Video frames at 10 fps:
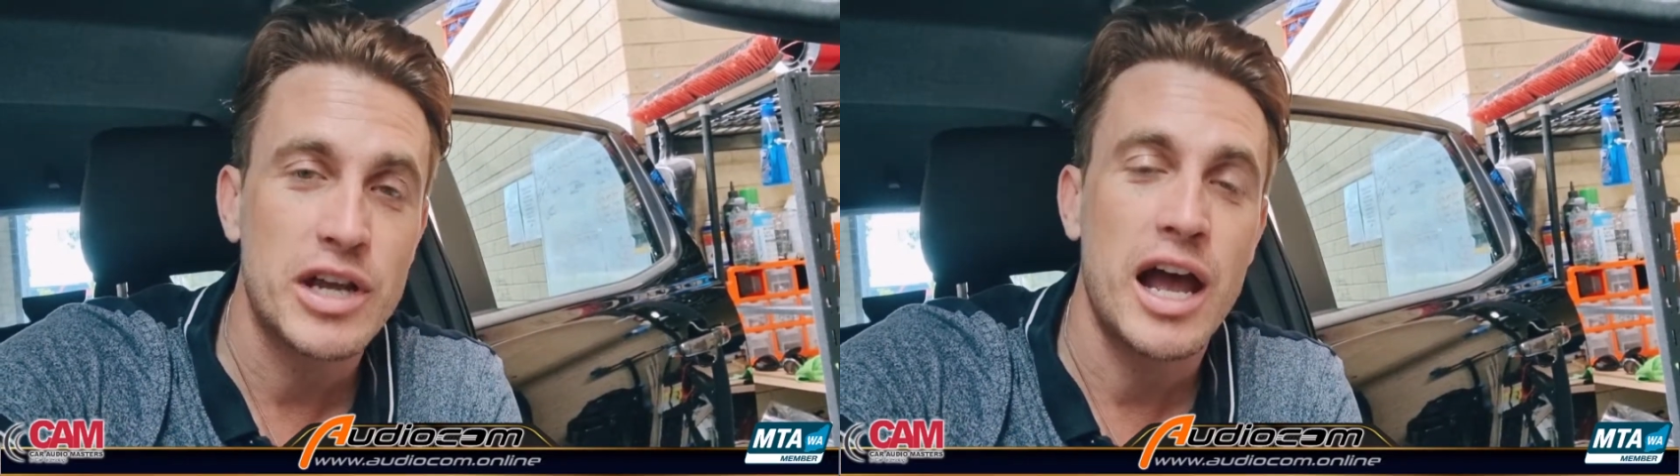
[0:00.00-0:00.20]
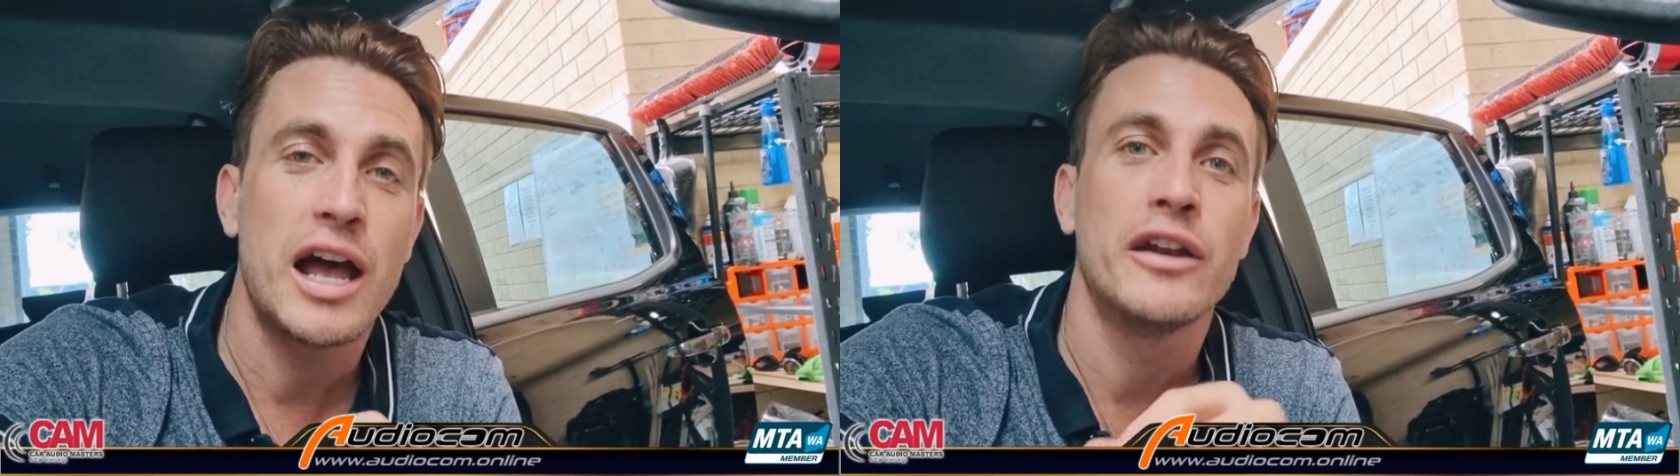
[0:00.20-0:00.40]

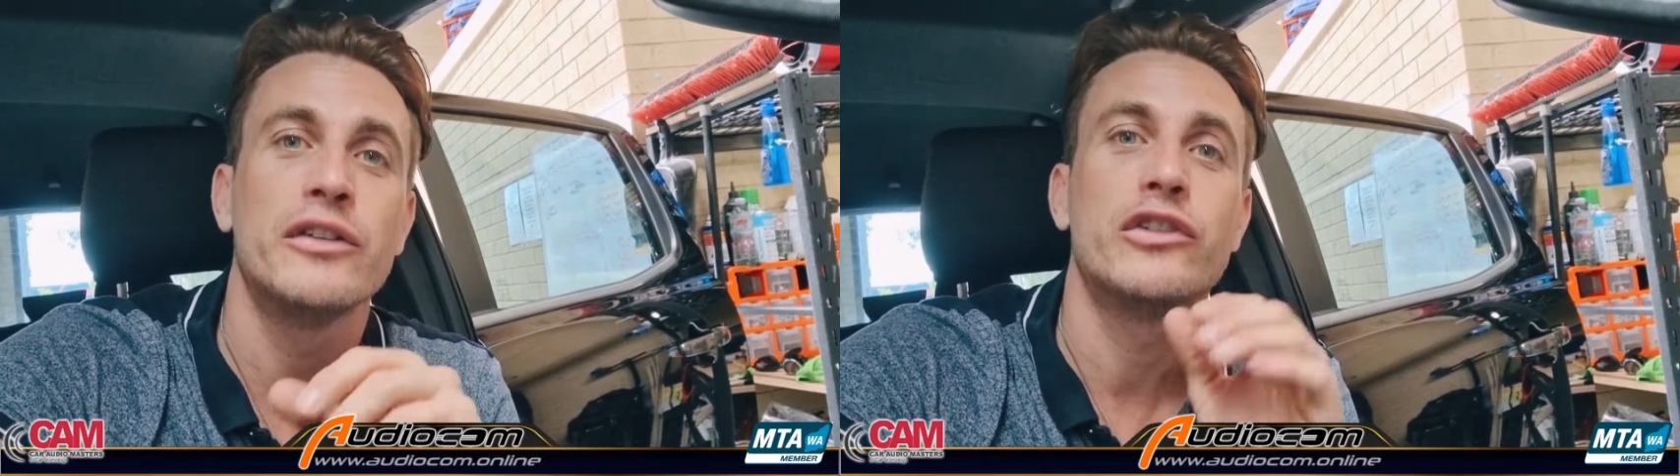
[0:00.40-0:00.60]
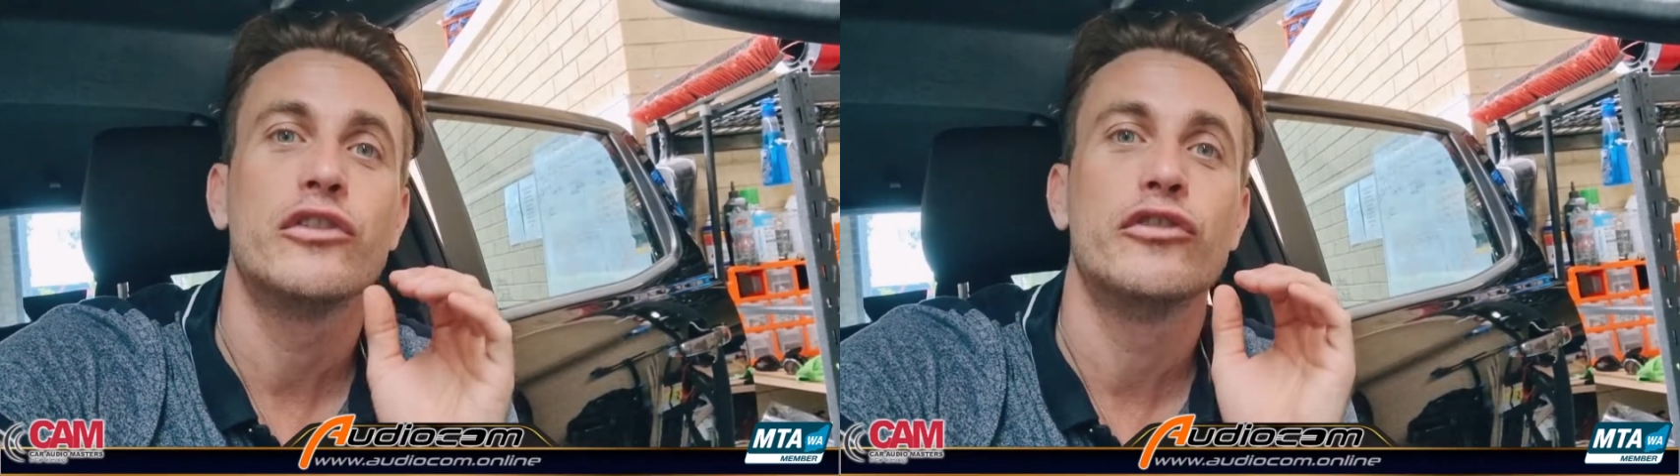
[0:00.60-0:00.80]

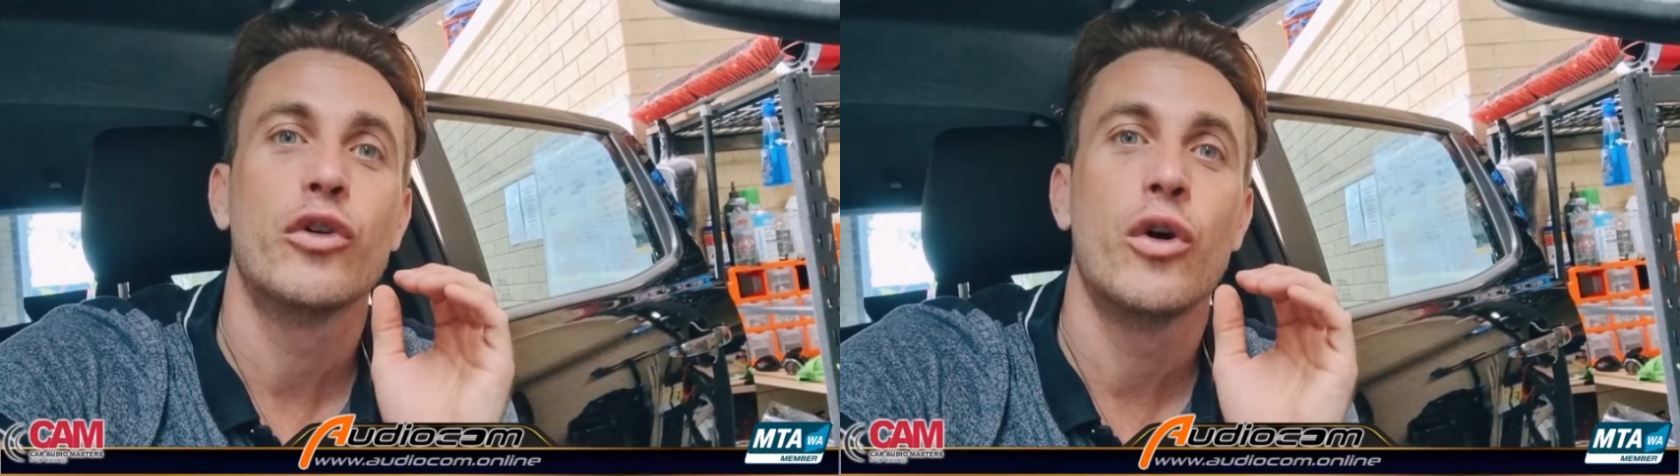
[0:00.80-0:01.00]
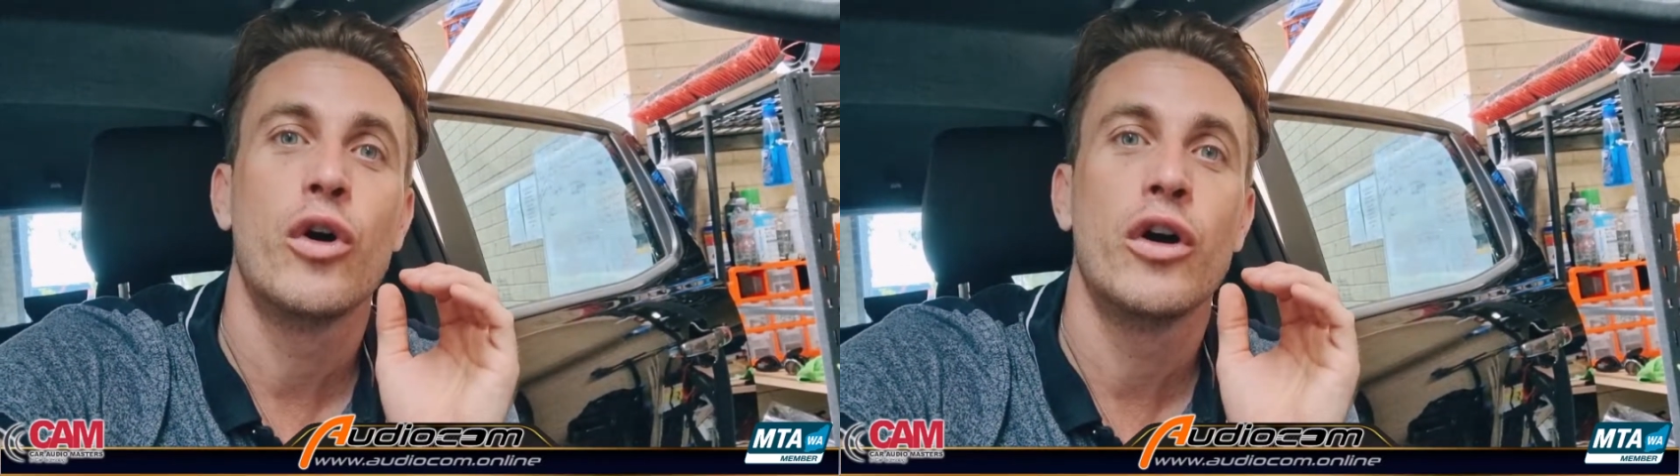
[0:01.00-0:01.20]
harness
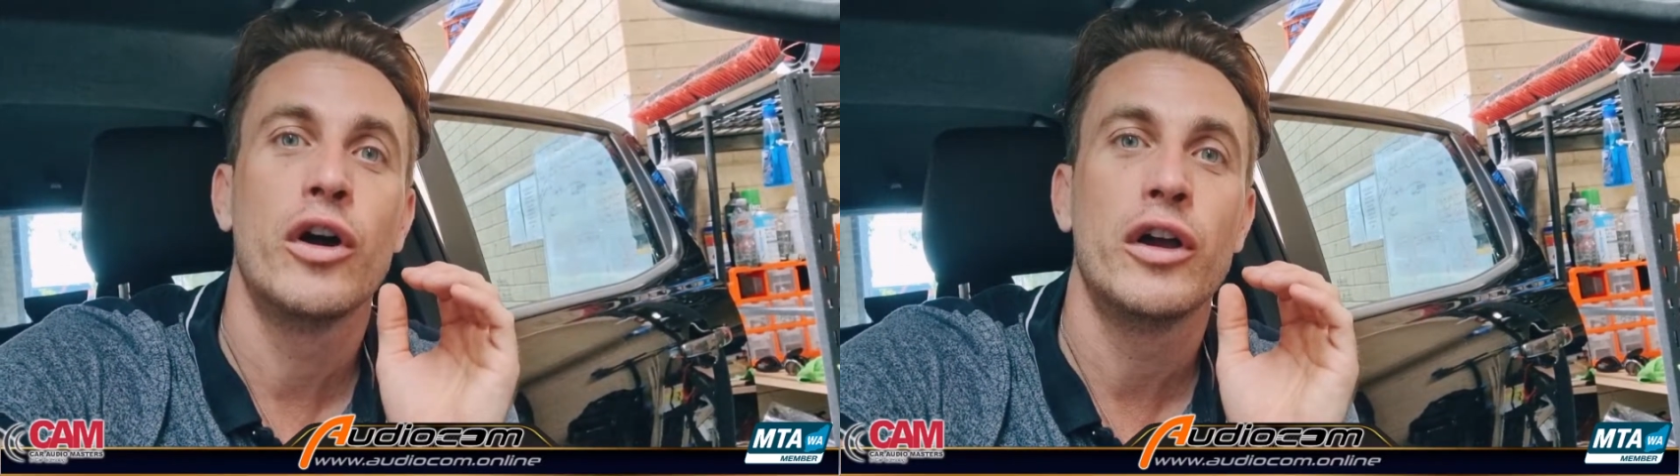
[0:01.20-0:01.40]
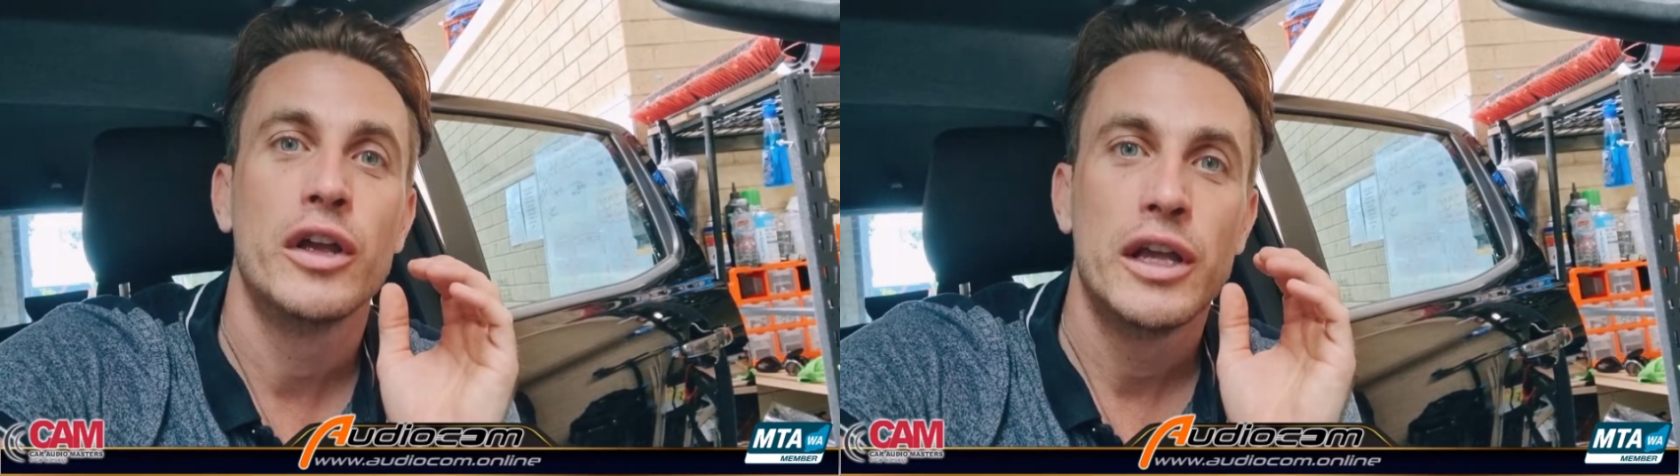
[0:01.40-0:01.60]
for